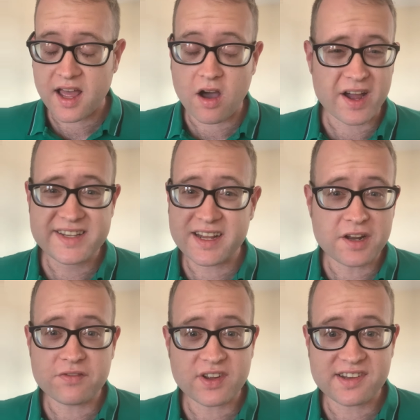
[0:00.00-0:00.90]
I
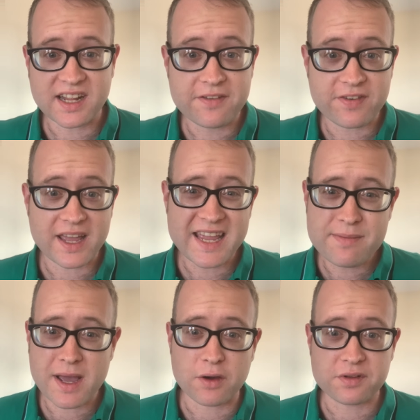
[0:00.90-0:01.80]
didn't receive
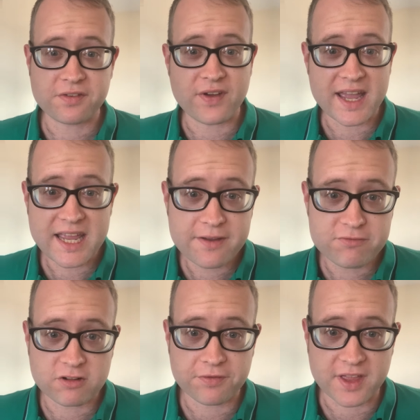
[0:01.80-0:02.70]
emails for
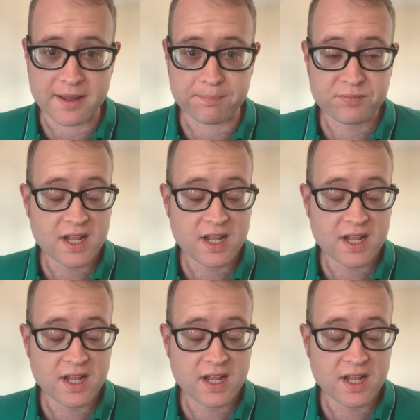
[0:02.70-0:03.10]
either of them.